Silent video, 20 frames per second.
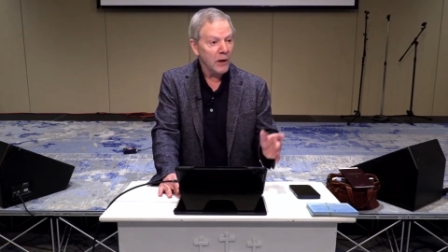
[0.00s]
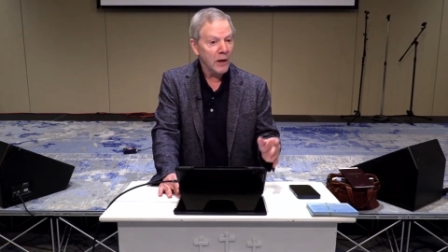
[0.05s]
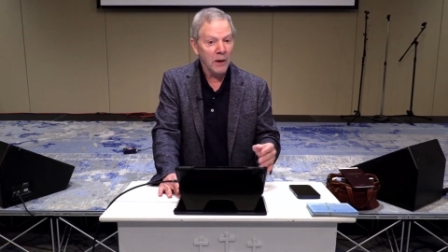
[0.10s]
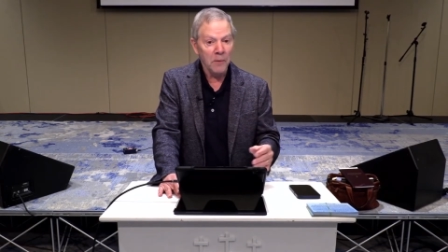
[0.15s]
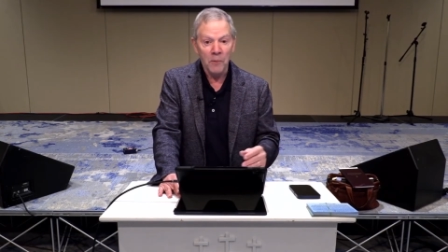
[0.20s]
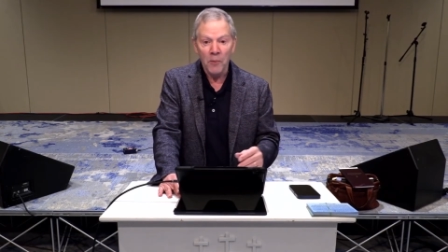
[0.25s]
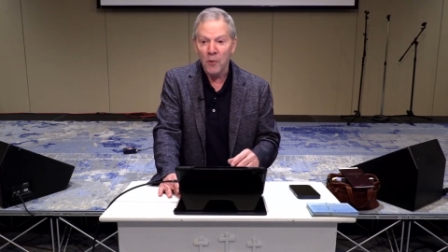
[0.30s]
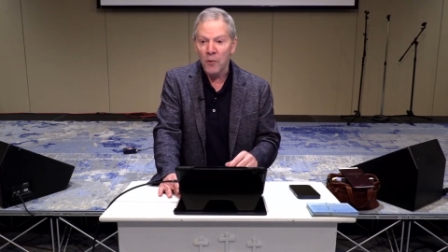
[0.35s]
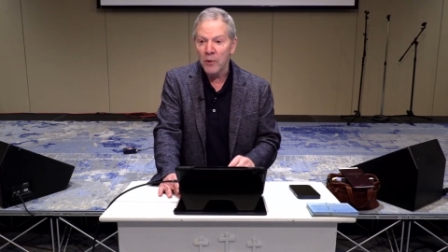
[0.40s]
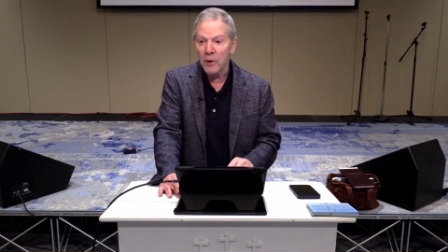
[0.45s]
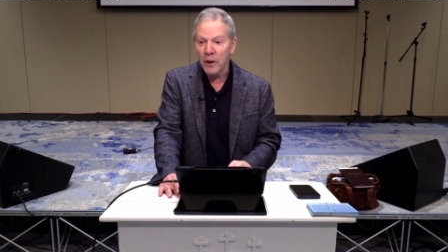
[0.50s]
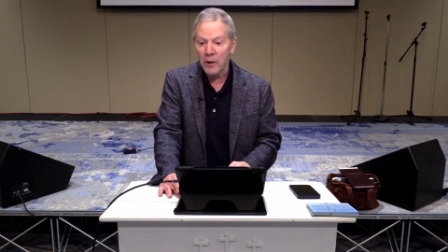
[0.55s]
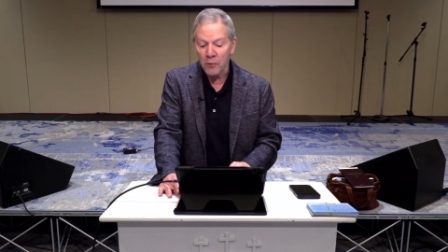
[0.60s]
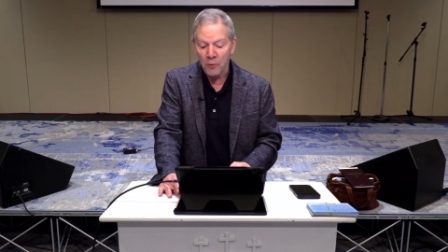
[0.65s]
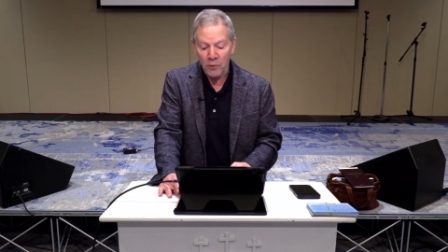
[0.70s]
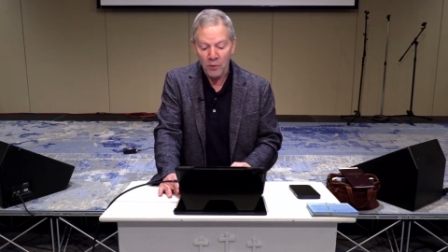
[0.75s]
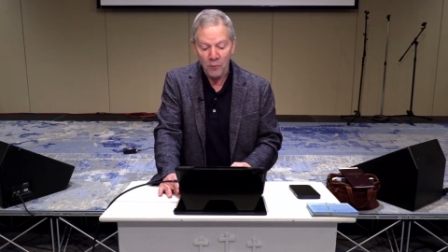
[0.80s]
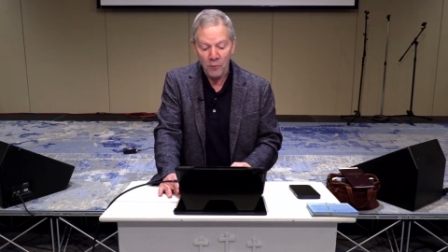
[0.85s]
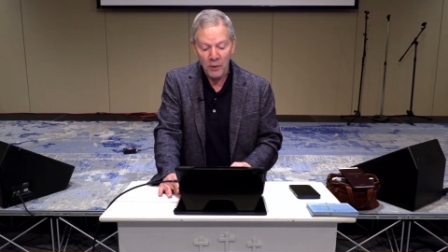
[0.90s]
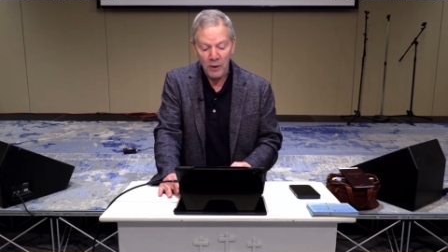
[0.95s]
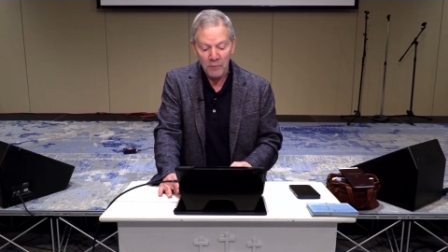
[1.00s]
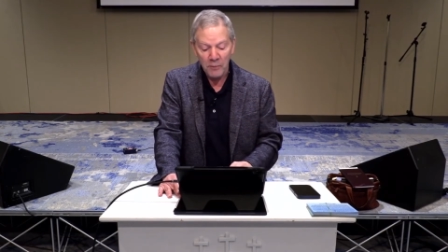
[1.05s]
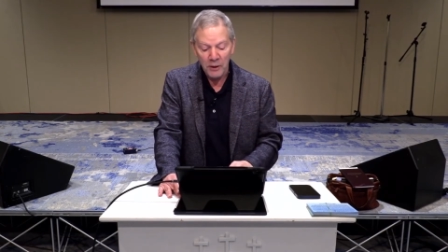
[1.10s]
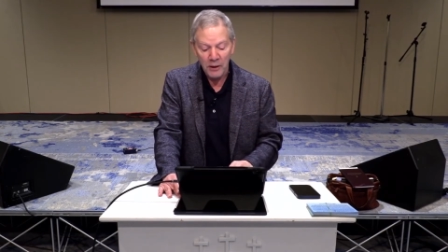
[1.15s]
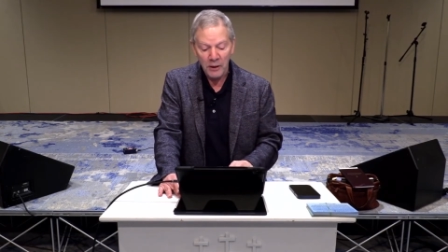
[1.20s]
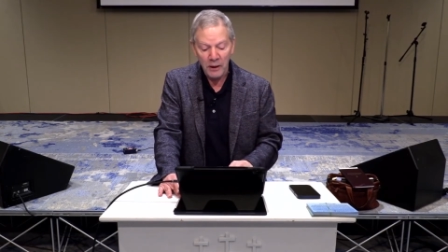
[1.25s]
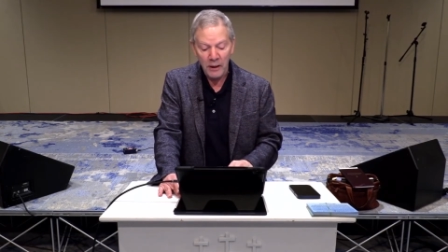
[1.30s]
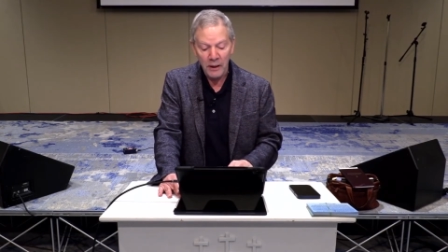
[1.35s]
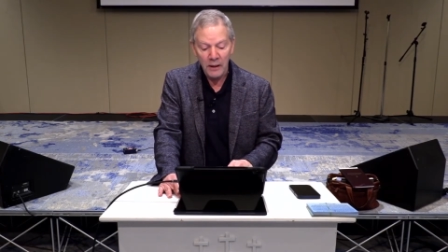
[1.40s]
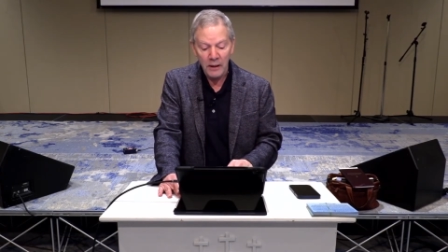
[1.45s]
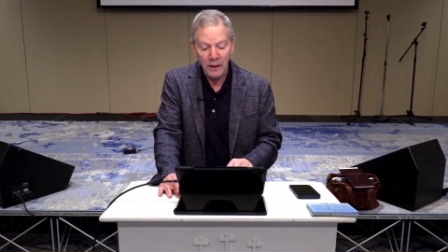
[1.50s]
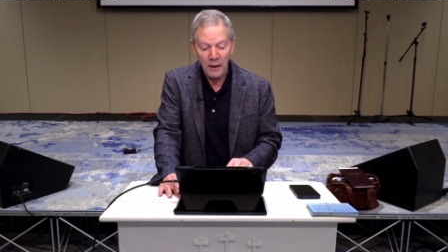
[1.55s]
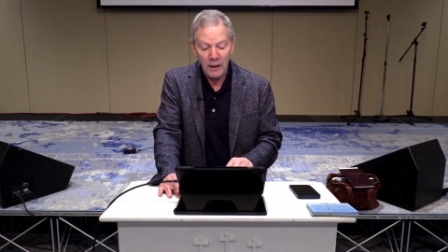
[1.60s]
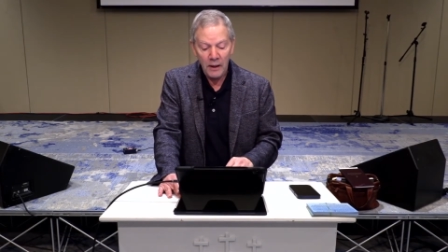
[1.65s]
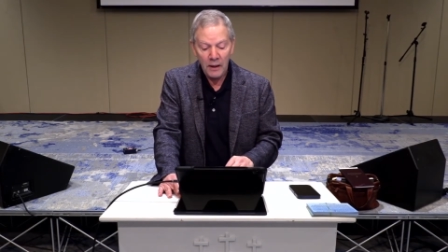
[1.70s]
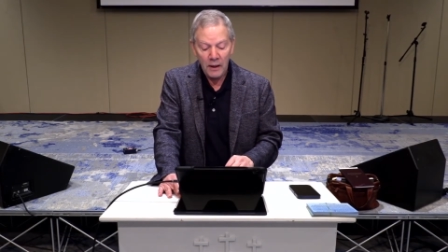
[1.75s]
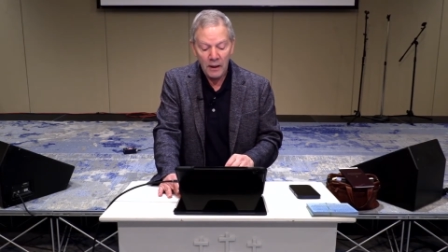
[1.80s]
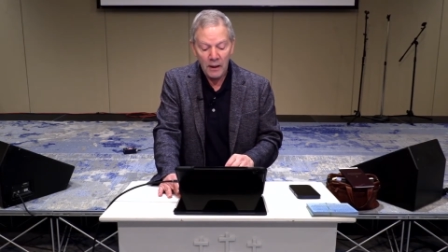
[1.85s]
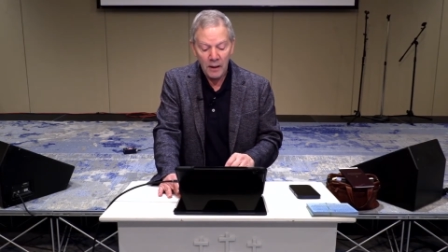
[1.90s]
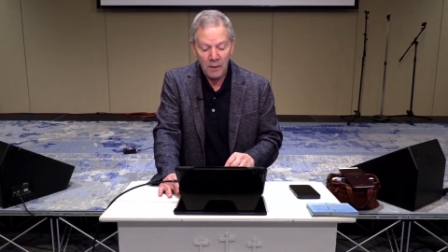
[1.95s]
kenboa.org website,
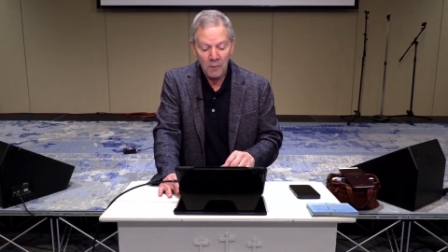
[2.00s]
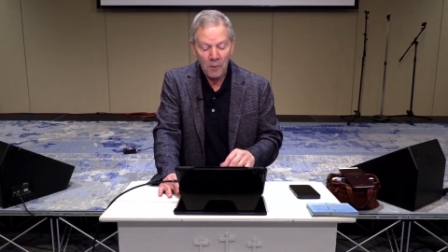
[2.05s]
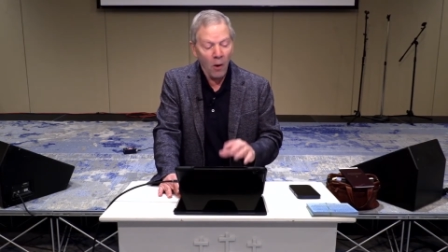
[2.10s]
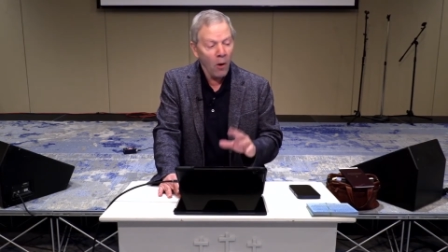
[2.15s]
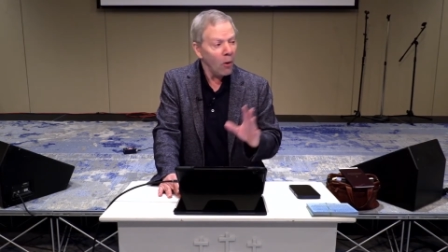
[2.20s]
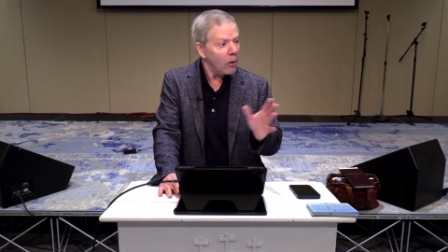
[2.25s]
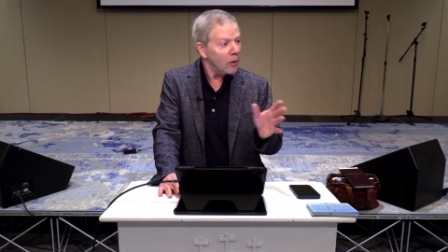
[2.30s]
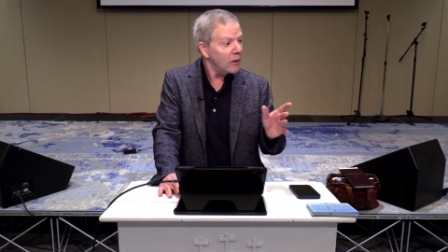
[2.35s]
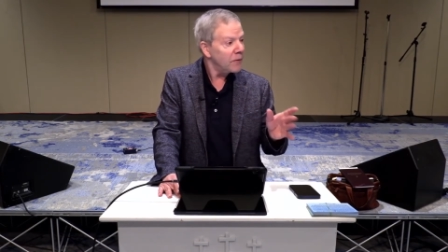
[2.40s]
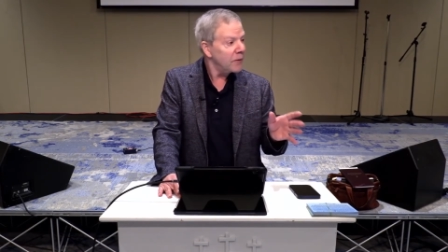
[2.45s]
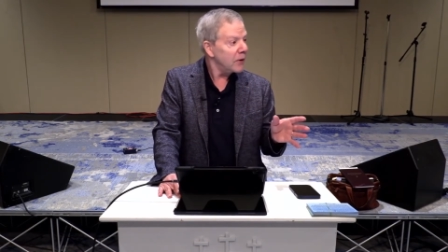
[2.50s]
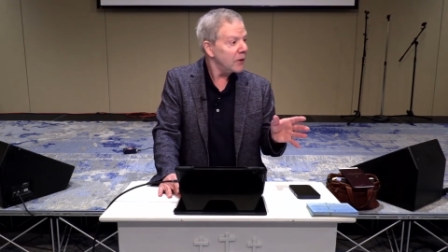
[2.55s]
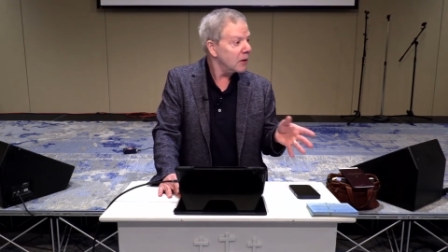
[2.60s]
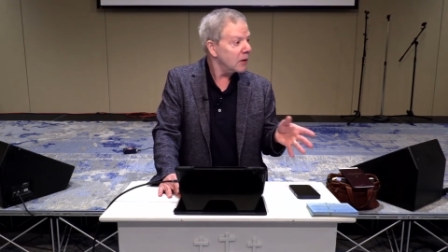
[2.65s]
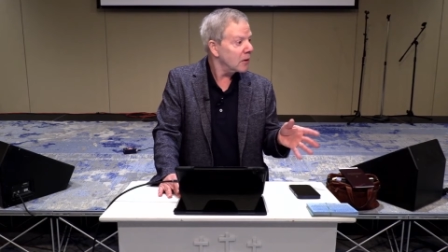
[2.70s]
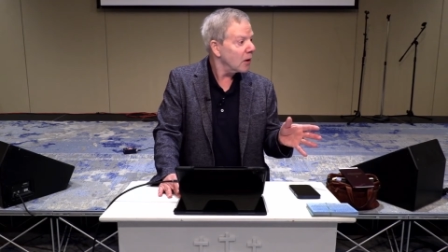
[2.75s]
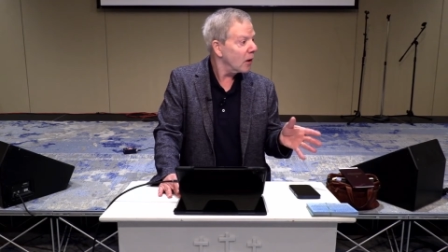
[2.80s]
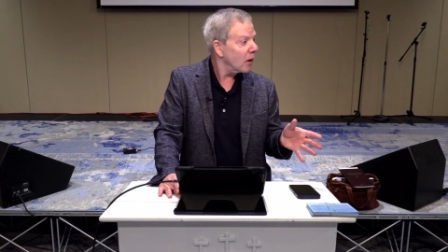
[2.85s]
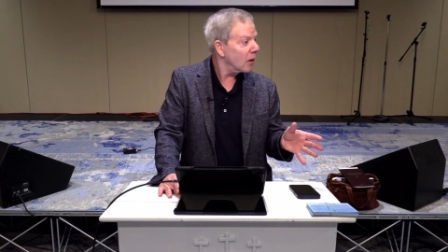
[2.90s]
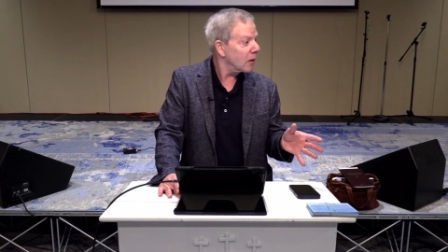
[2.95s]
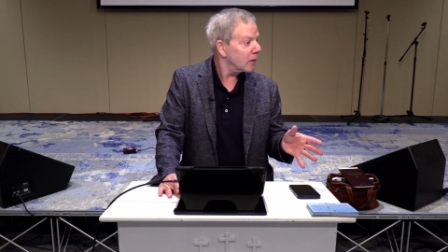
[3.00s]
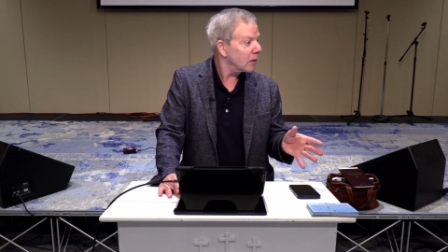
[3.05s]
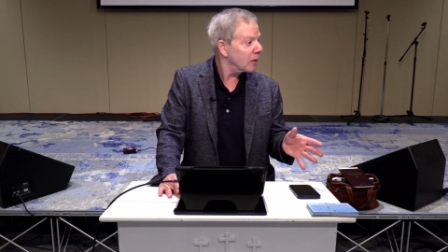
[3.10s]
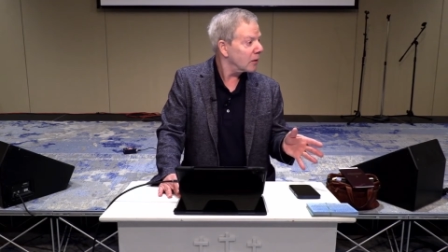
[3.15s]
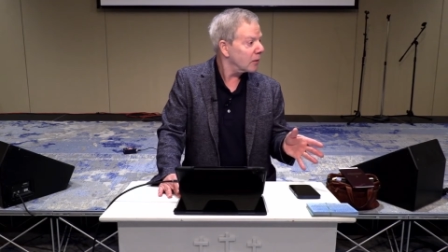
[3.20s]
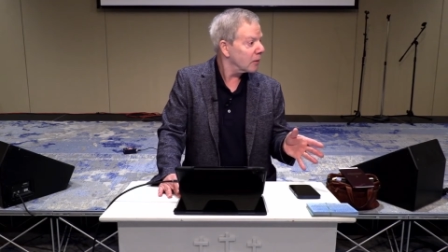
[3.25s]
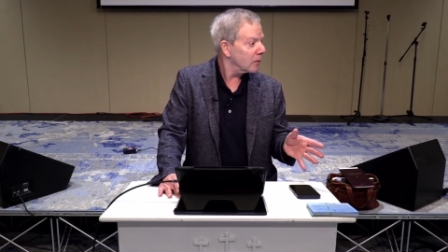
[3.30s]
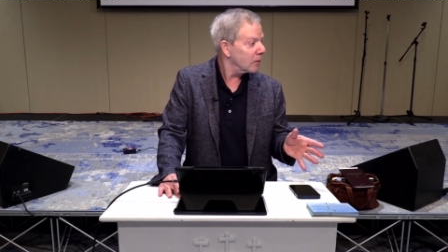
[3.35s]
all of these talks